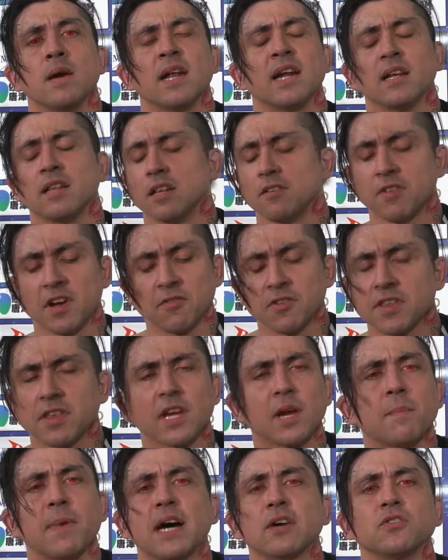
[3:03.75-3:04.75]
And I love
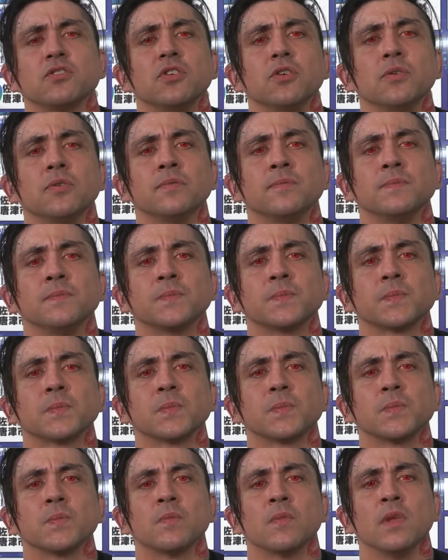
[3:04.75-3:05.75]
everything about you.
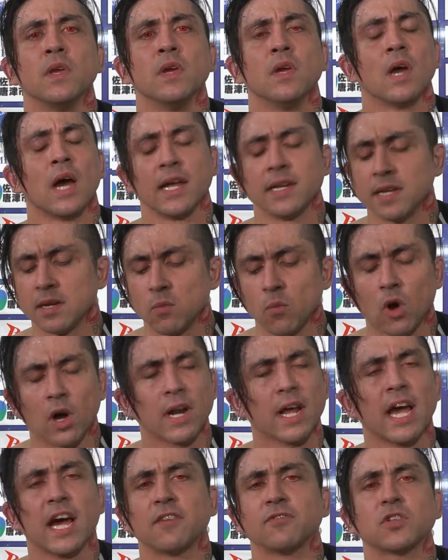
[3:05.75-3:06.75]
I didn't
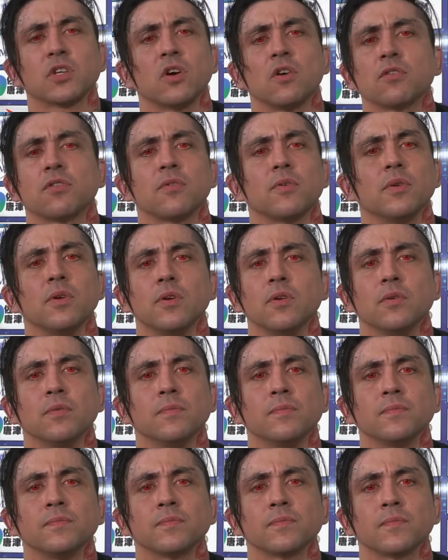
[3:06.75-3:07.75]
want to have to go through you.
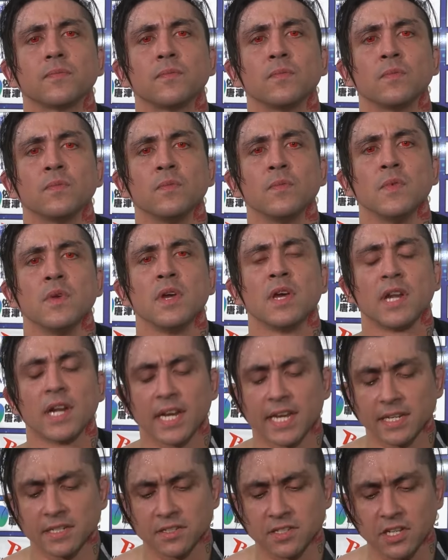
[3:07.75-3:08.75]
And
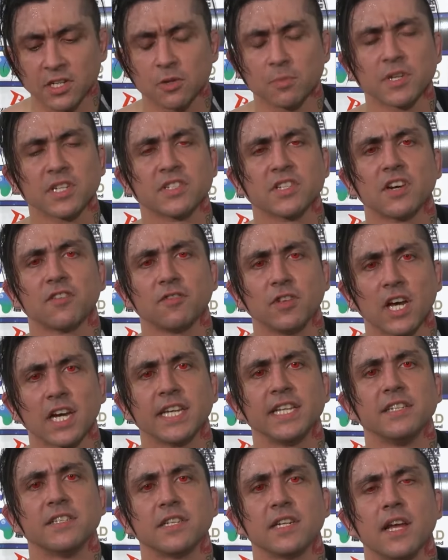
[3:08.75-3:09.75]
I consider myself
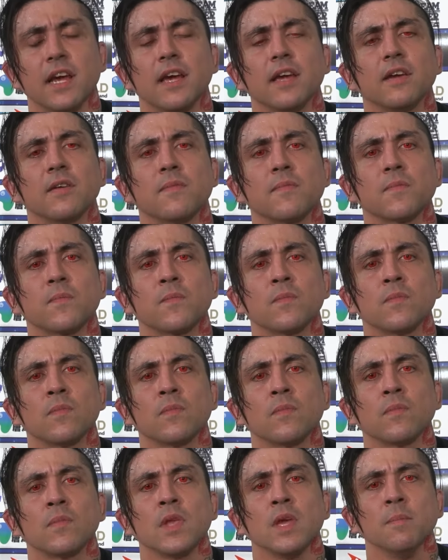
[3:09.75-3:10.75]
lucky today
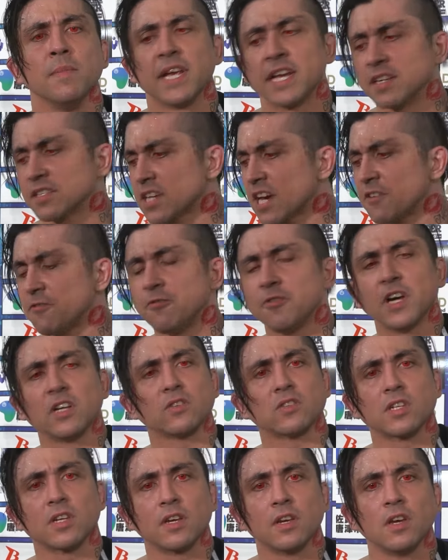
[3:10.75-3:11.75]
because I
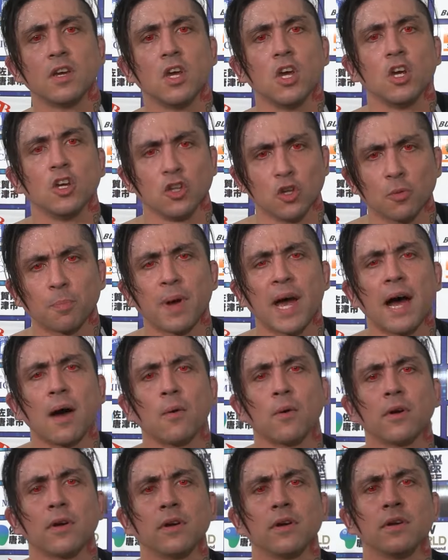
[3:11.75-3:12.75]
felt your
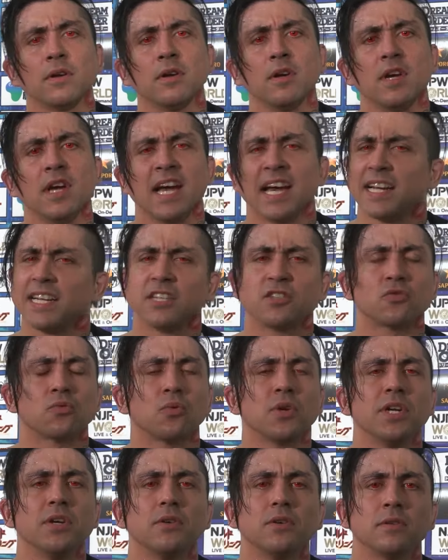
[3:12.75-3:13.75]
power, and it's
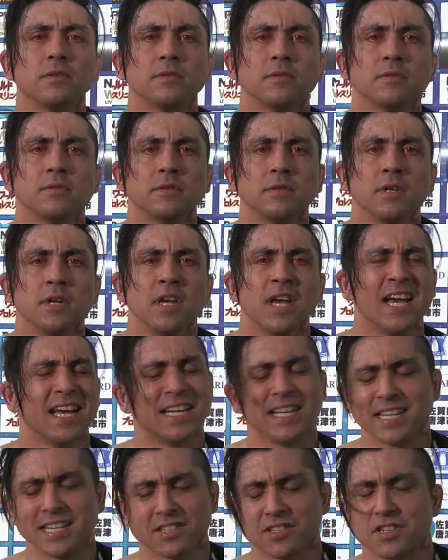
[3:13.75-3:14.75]
real,
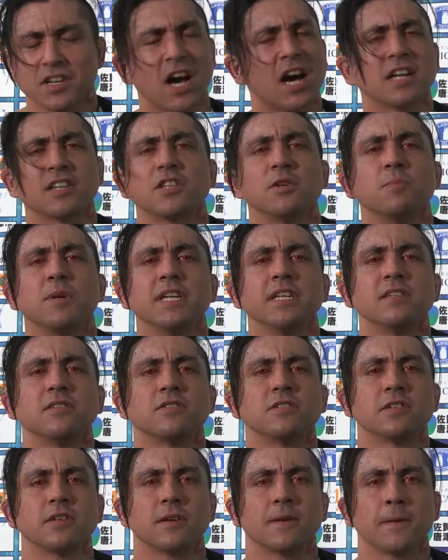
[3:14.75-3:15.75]
and it is not
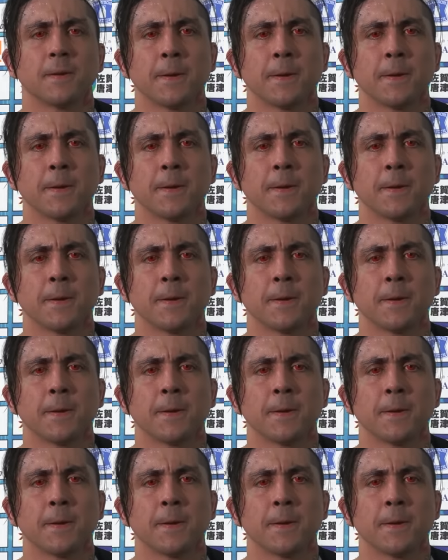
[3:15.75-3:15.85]
diminished.